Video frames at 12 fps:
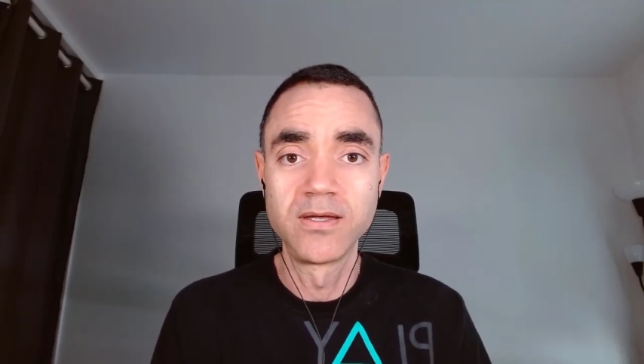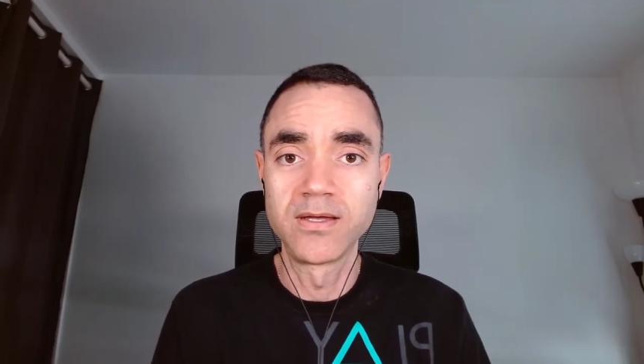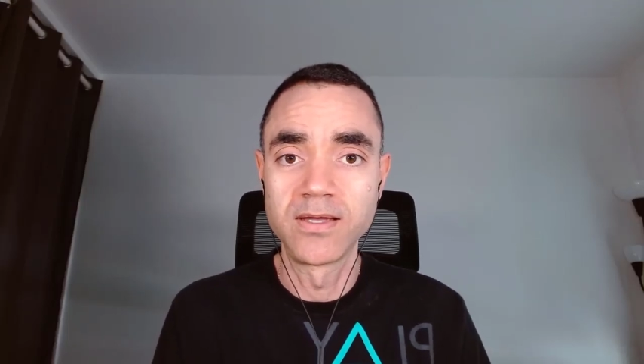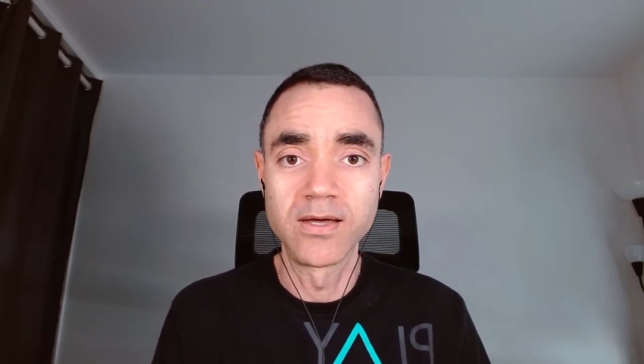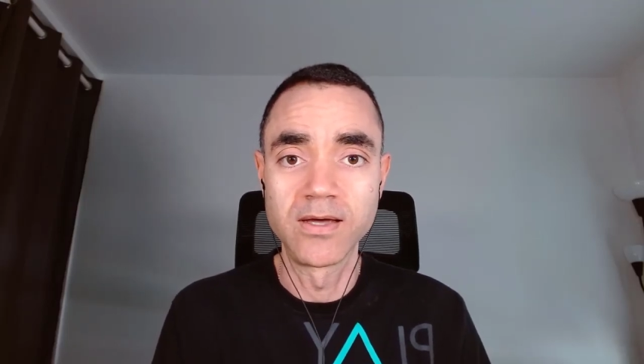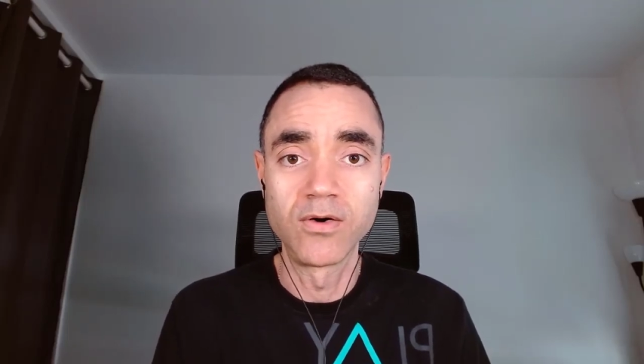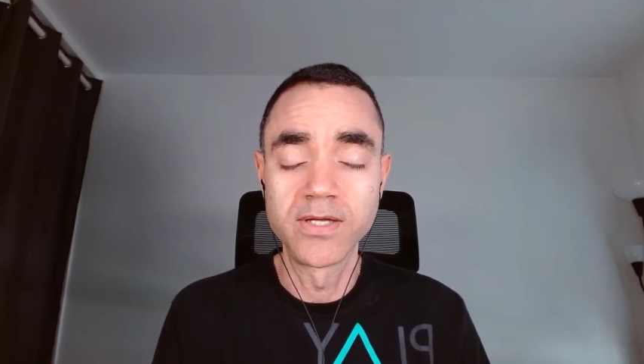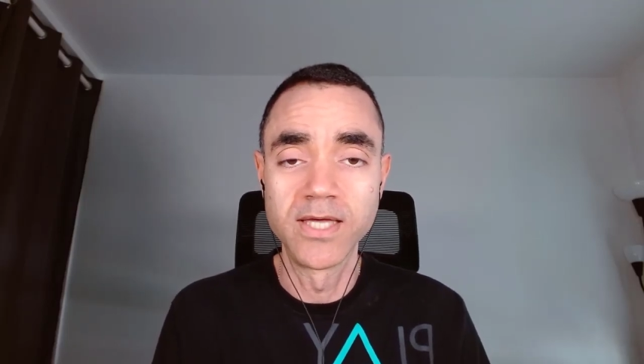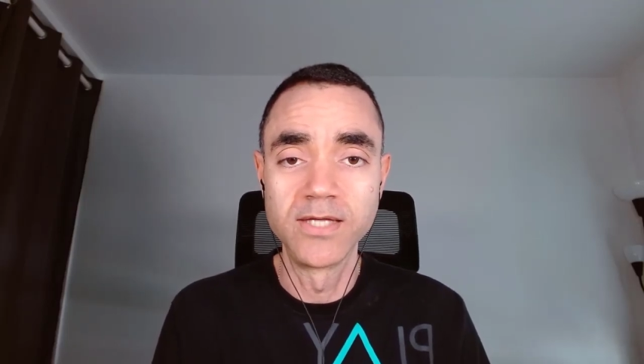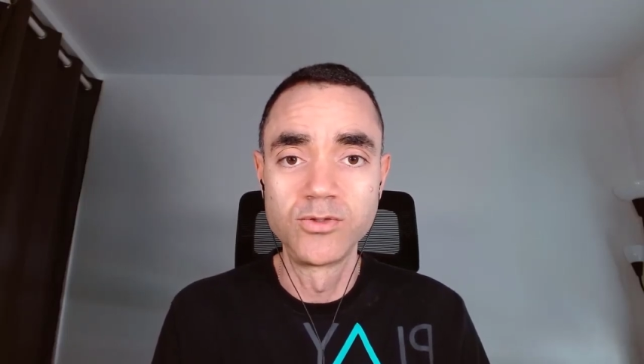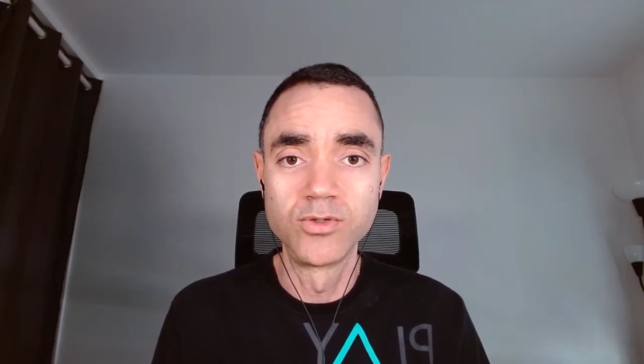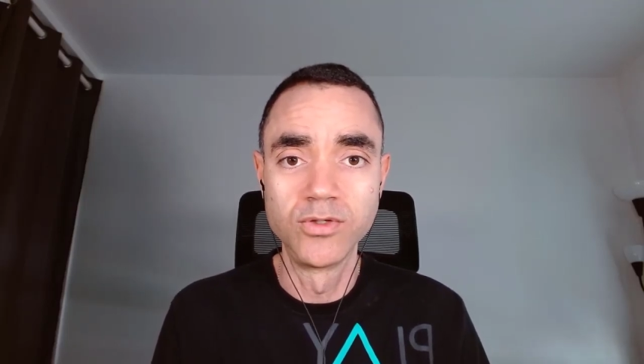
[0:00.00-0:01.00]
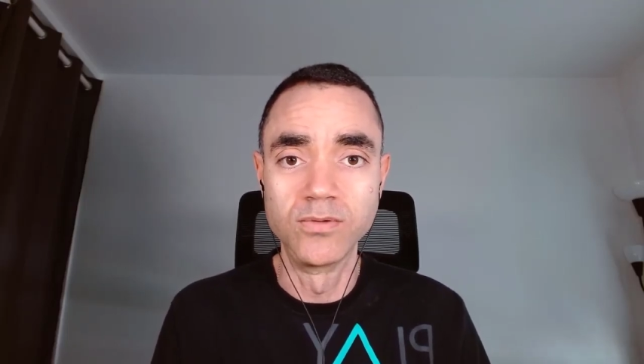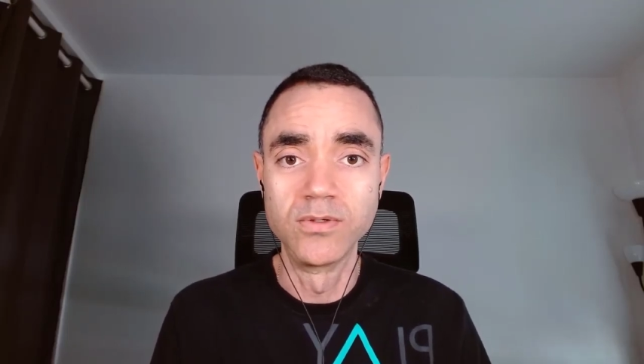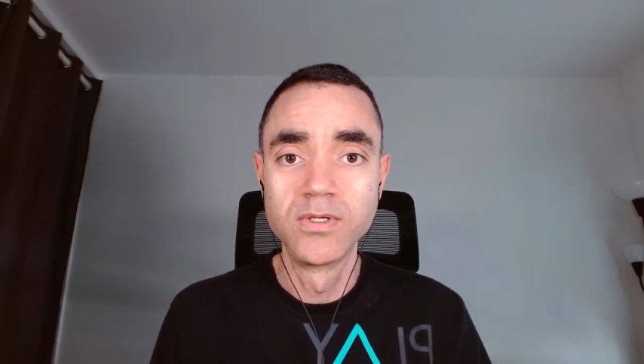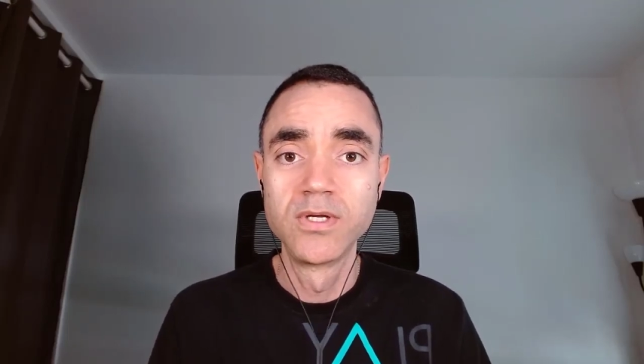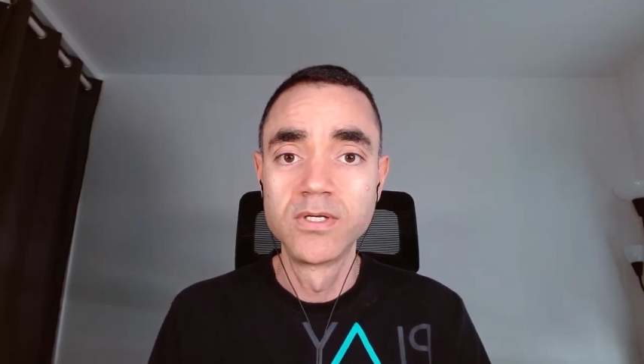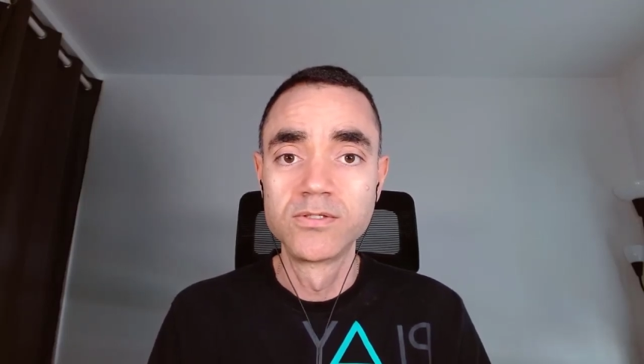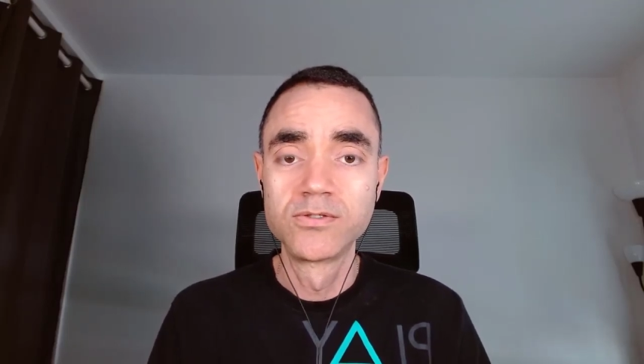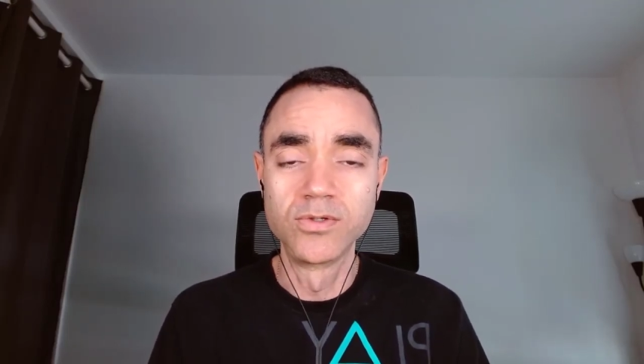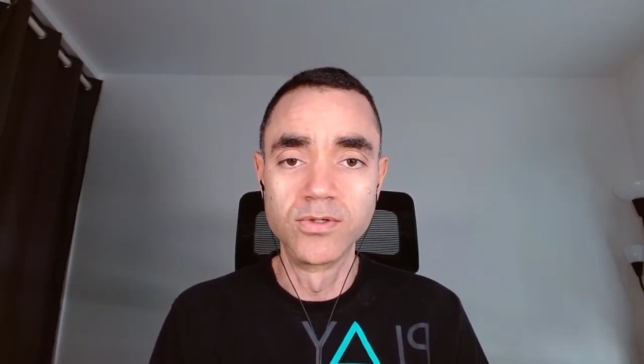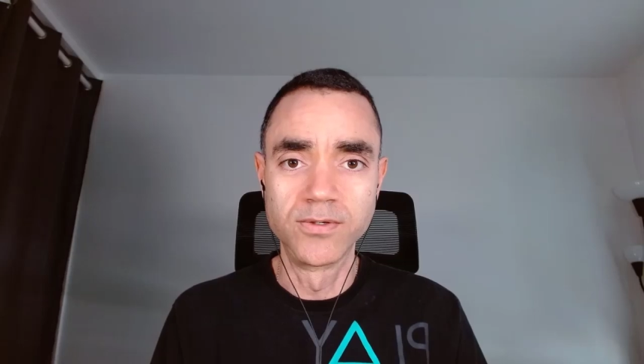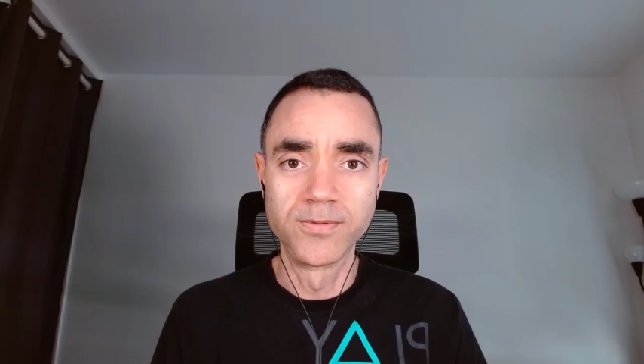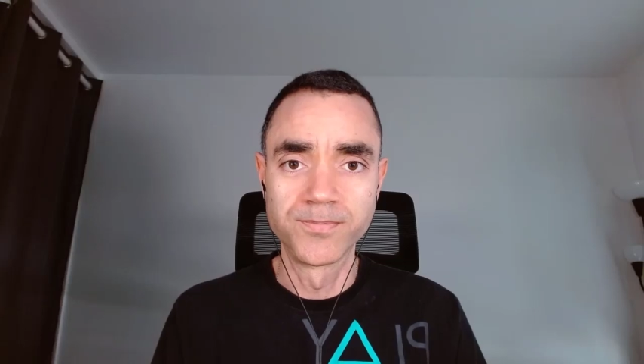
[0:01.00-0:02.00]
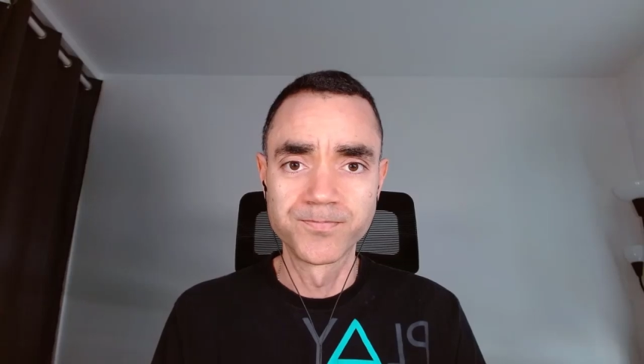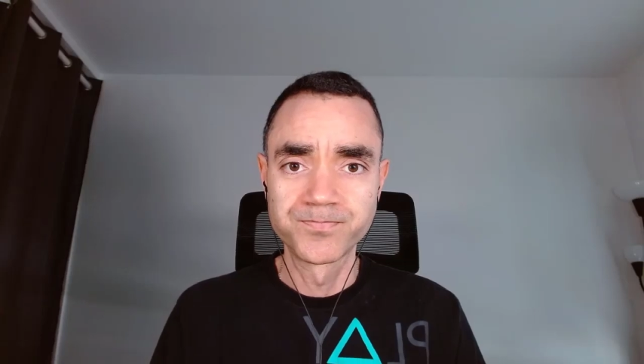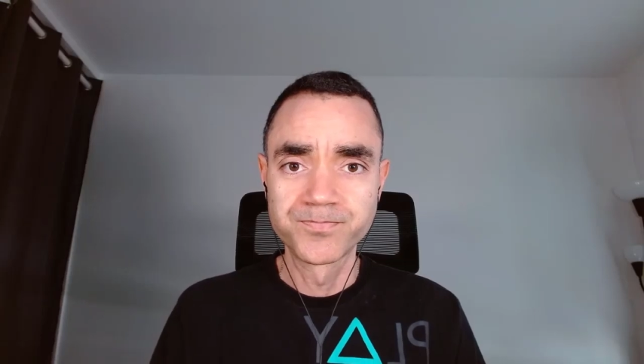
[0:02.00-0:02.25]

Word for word: uh, okay to you. So